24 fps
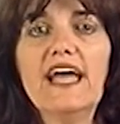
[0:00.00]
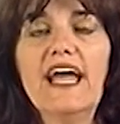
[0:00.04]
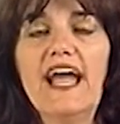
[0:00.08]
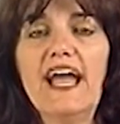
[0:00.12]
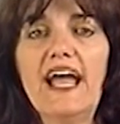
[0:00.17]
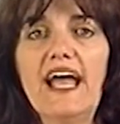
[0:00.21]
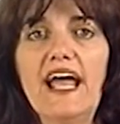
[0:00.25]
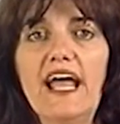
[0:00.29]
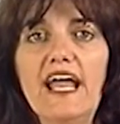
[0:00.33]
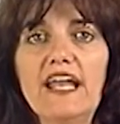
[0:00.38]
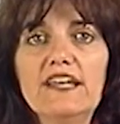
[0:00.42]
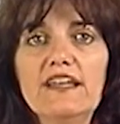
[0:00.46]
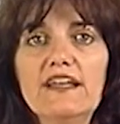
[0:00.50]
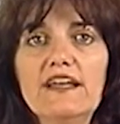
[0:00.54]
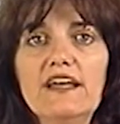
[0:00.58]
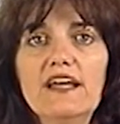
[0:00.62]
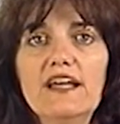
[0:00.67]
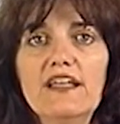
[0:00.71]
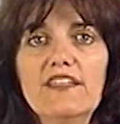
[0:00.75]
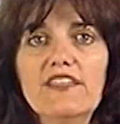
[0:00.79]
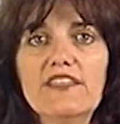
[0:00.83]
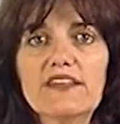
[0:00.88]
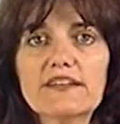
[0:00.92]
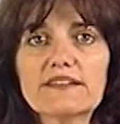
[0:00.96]
and
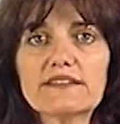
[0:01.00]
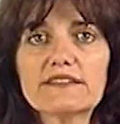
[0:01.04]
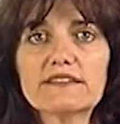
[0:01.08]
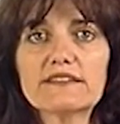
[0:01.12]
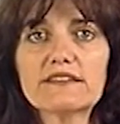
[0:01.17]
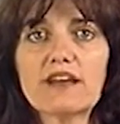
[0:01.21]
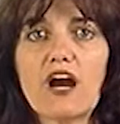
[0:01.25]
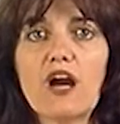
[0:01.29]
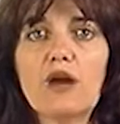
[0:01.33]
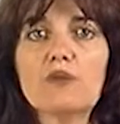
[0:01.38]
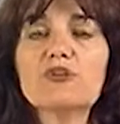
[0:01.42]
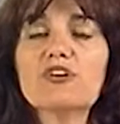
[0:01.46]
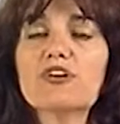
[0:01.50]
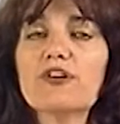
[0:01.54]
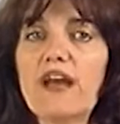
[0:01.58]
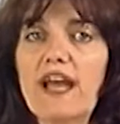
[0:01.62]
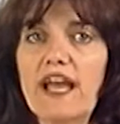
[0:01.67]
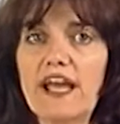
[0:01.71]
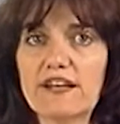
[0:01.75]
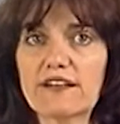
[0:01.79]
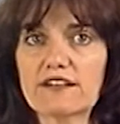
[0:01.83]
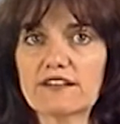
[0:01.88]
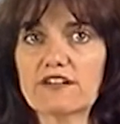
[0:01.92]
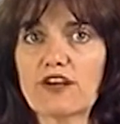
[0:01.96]
this time your
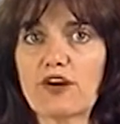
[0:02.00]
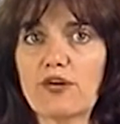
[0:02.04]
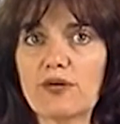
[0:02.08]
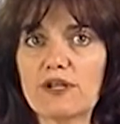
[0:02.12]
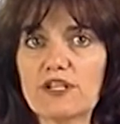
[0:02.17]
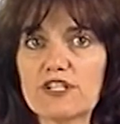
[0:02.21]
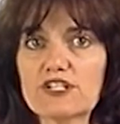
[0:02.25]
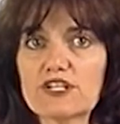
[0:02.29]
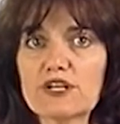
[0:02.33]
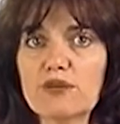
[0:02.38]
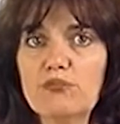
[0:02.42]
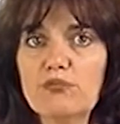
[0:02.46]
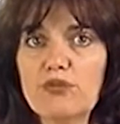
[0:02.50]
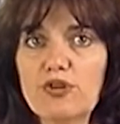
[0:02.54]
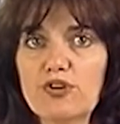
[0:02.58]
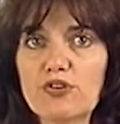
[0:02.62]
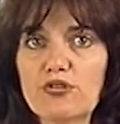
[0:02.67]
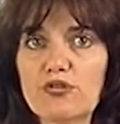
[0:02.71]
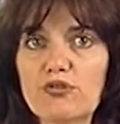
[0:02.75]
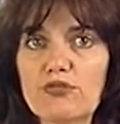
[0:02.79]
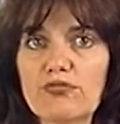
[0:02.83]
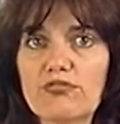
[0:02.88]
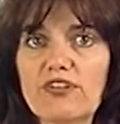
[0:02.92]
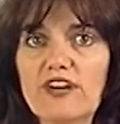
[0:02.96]
head is going to
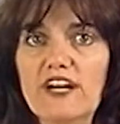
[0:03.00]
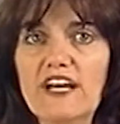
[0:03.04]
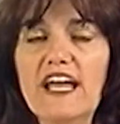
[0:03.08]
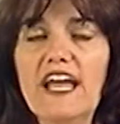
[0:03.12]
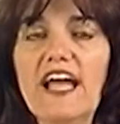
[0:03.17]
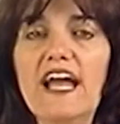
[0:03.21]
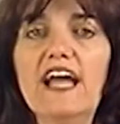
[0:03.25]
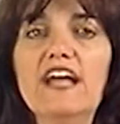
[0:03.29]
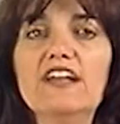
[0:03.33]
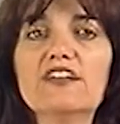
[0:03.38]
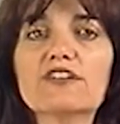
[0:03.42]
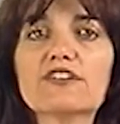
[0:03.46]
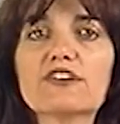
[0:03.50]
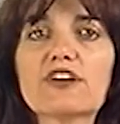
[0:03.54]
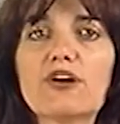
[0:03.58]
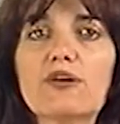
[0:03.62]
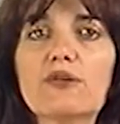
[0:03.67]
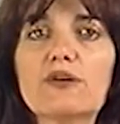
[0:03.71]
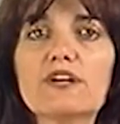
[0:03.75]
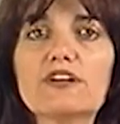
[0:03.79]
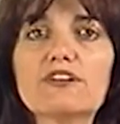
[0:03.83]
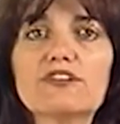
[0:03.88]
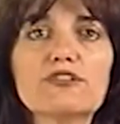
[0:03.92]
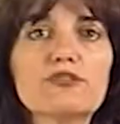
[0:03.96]
move, and you're
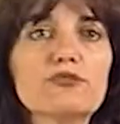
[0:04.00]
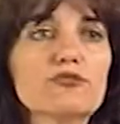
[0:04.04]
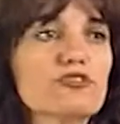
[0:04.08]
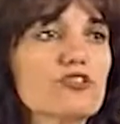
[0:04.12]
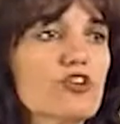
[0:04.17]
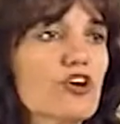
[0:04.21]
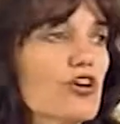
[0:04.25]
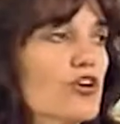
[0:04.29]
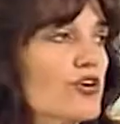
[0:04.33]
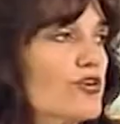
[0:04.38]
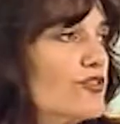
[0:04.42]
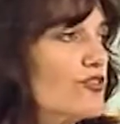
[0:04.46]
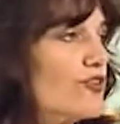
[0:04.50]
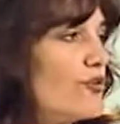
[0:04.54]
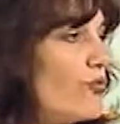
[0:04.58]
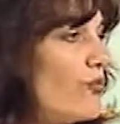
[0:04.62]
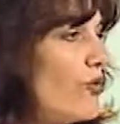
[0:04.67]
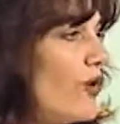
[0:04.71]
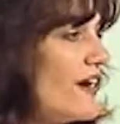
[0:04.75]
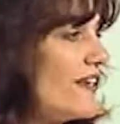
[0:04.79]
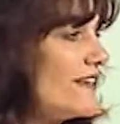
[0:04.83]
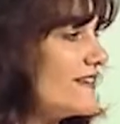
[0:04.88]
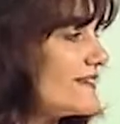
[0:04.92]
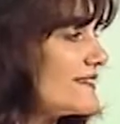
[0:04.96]
going to turn to
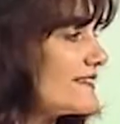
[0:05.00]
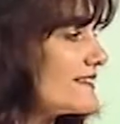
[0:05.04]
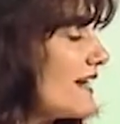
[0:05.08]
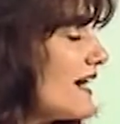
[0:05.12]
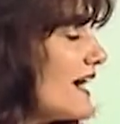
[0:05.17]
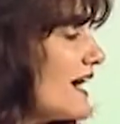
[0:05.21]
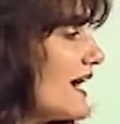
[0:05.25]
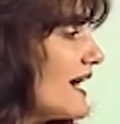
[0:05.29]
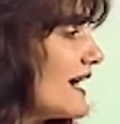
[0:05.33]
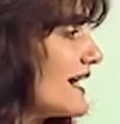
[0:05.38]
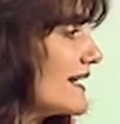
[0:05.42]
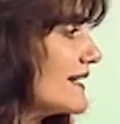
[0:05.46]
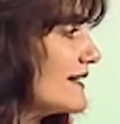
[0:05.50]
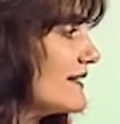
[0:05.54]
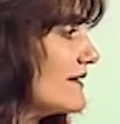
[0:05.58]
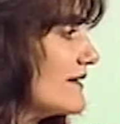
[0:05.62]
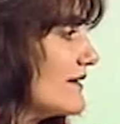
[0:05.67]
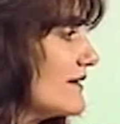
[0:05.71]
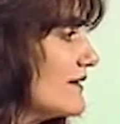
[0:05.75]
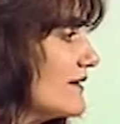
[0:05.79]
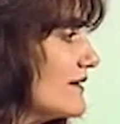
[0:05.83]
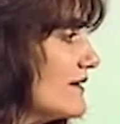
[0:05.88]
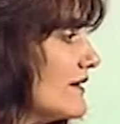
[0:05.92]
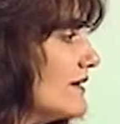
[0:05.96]
one side,
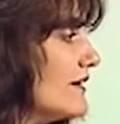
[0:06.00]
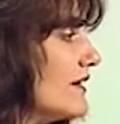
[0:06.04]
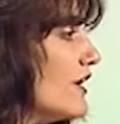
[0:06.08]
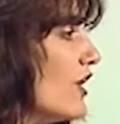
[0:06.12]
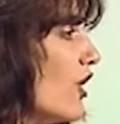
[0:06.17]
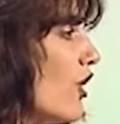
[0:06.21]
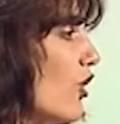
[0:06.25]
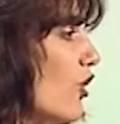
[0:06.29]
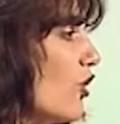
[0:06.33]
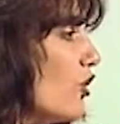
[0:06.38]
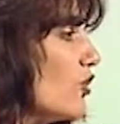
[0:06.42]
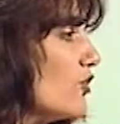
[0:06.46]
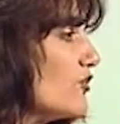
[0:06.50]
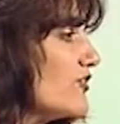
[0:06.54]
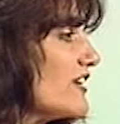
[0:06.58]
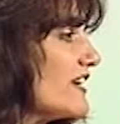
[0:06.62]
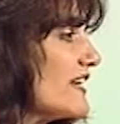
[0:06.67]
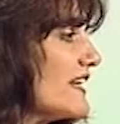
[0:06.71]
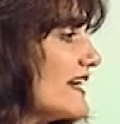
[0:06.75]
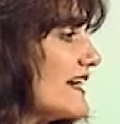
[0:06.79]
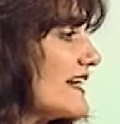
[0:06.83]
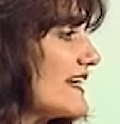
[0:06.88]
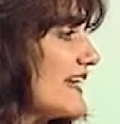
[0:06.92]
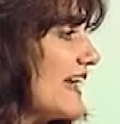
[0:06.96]
hold
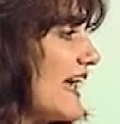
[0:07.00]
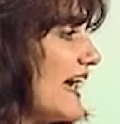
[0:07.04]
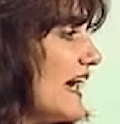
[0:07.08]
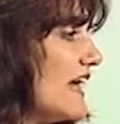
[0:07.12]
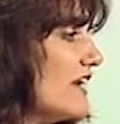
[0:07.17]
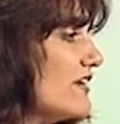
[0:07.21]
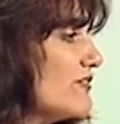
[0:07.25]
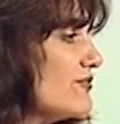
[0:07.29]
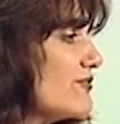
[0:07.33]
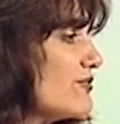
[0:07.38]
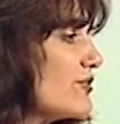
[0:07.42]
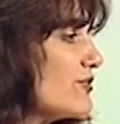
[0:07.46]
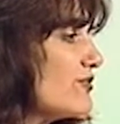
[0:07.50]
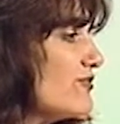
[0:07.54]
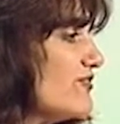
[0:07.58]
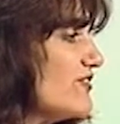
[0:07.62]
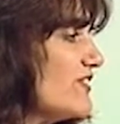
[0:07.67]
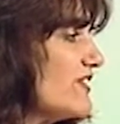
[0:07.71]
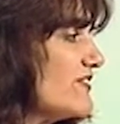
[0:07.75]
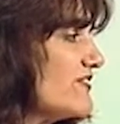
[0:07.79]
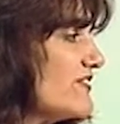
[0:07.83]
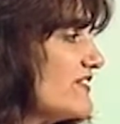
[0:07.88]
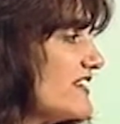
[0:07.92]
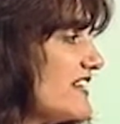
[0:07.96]
it again for
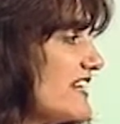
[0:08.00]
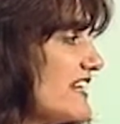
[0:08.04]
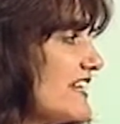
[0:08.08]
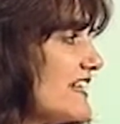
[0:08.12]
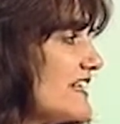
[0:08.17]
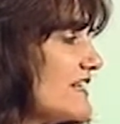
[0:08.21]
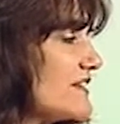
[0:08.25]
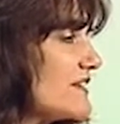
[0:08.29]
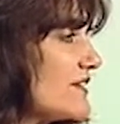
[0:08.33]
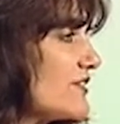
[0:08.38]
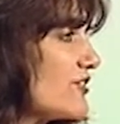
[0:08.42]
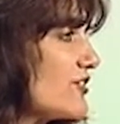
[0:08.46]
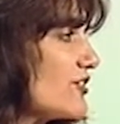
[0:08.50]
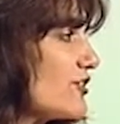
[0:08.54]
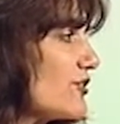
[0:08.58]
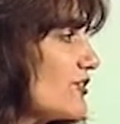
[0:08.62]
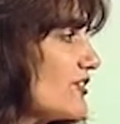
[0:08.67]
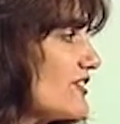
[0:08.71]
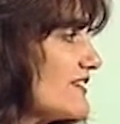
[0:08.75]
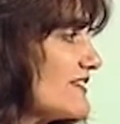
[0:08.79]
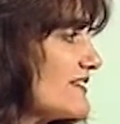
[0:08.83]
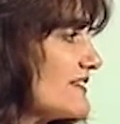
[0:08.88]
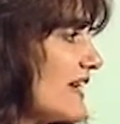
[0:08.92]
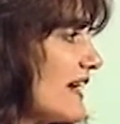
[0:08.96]
15 to
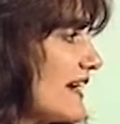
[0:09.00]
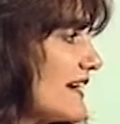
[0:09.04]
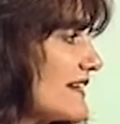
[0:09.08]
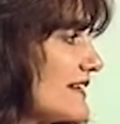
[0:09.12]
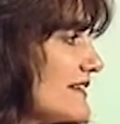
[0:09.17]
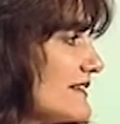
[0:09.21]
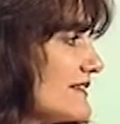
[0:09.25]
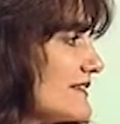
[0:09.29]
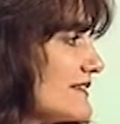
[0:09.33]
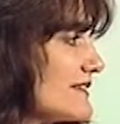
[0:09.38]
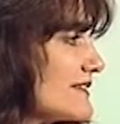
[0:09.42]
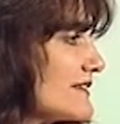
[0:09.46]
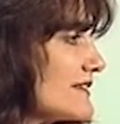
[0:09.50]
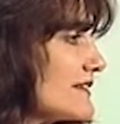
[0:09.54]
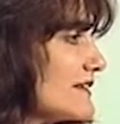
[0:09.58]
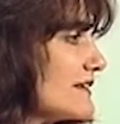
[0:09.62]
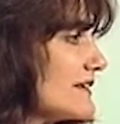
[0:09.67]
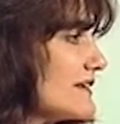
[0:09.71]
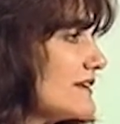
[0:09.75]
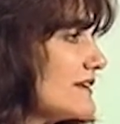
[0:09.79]
30 seconds.